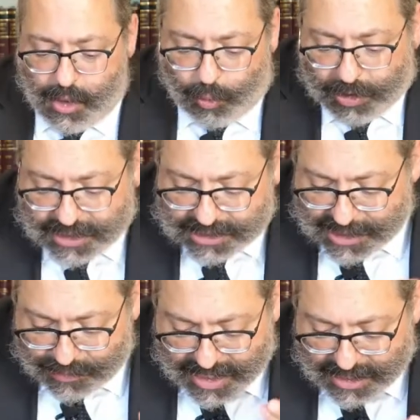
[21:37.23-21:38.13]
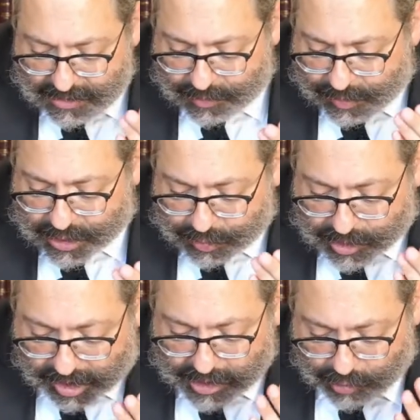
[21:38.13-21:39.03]
What does he mean with
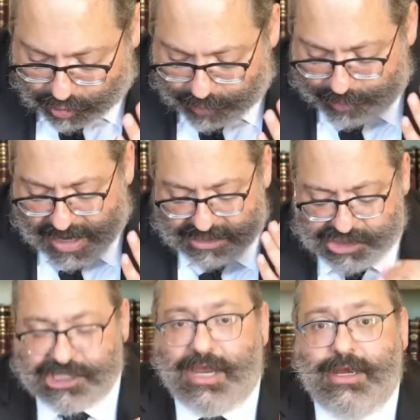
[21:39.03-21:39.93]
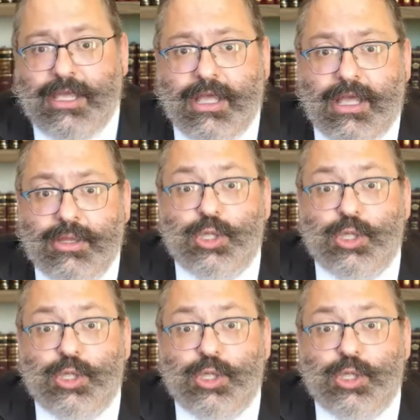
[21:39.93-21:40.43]
Mekoidim Churban by Sheni?